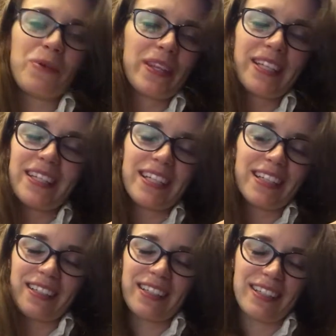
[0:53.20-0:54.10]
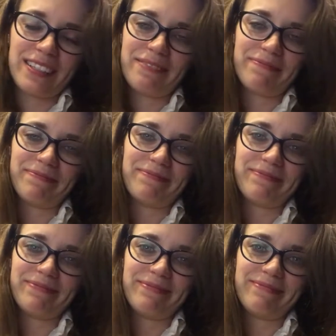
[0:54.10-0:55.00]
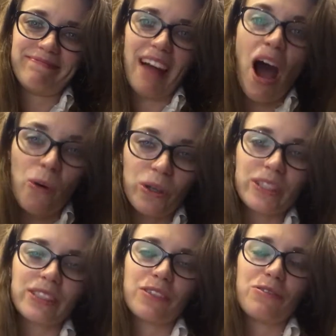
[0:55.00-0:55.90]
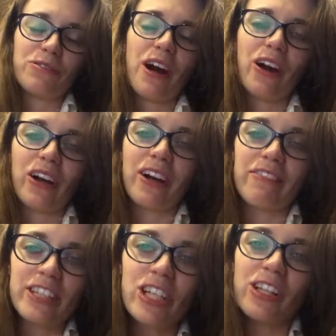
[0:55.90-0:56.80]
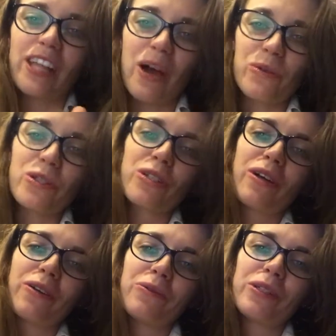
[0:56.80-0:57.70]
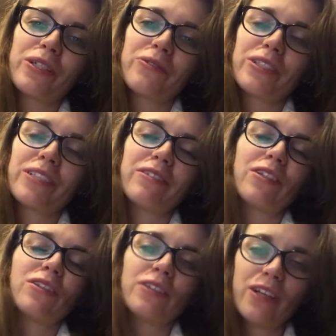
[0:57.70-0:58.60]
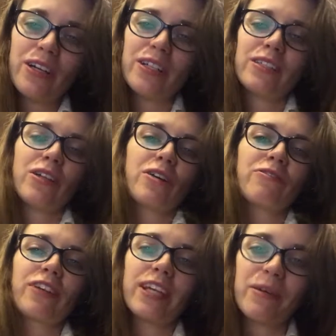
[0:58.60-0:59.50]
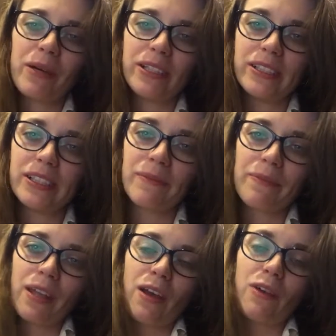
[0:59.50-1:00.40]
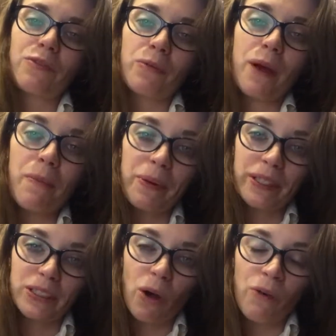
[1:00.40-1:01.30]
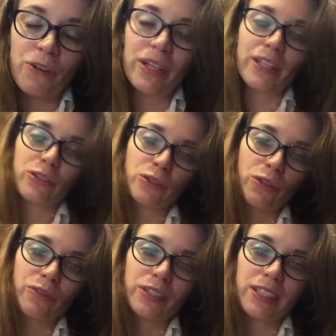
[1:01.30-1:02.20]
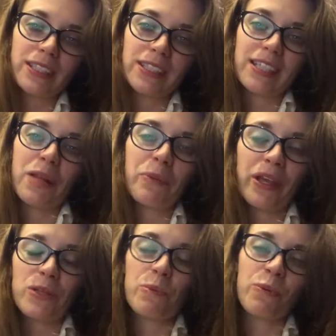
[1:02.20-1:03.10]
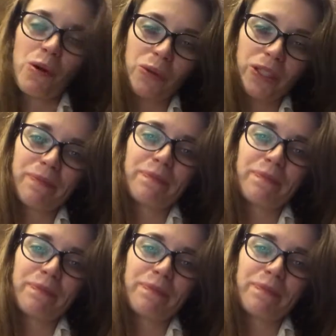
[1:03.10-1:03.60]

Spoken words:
Within the hours of our official launch, we received a lot of emails from companies offering their services and helping us promote,